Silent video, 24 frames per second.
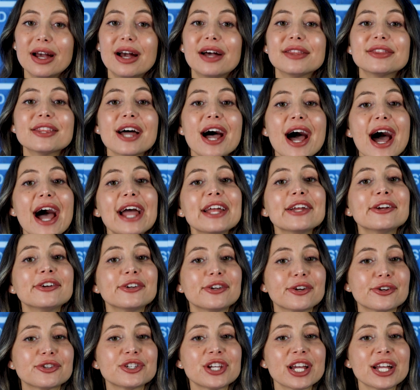the higher
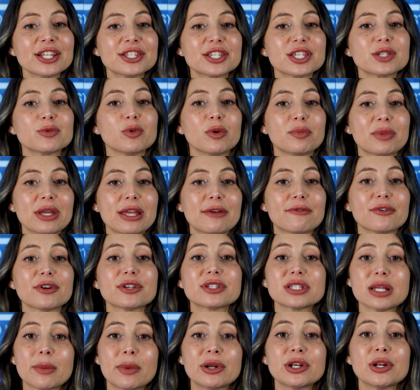your chances will be for
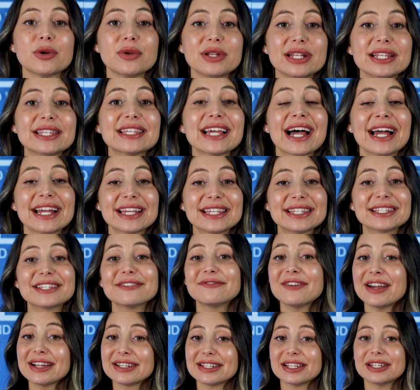someone who needs ice to
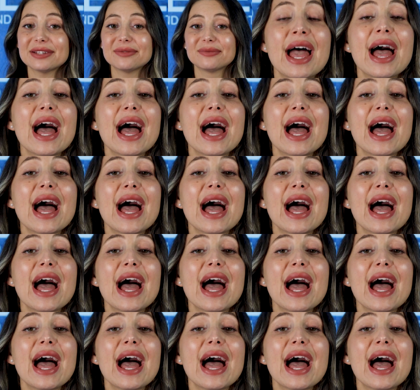find it.